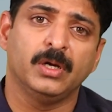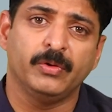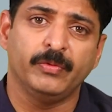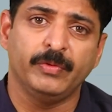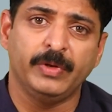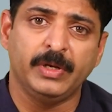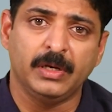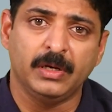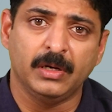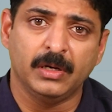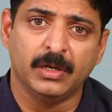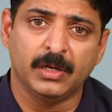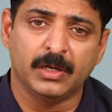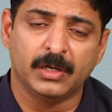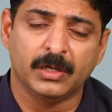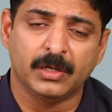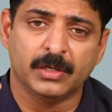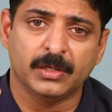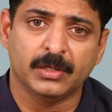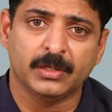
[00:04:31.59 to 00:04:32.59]
we will
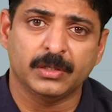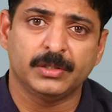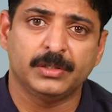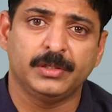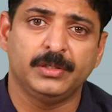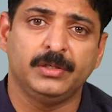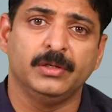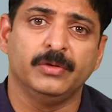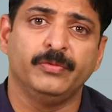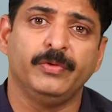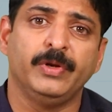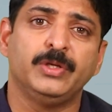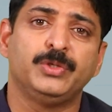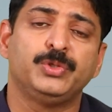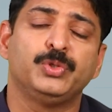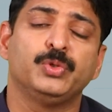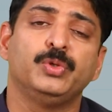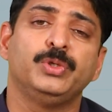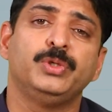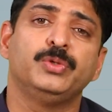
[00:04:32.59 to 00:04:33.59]
uh, will
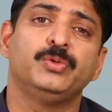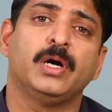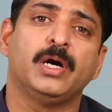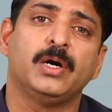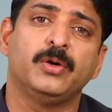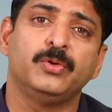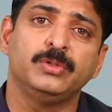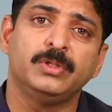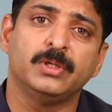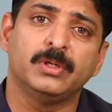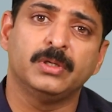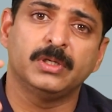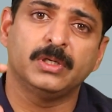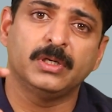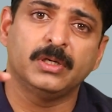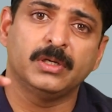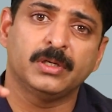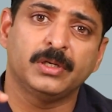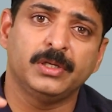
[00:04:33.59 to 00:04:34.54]
show you how the uh,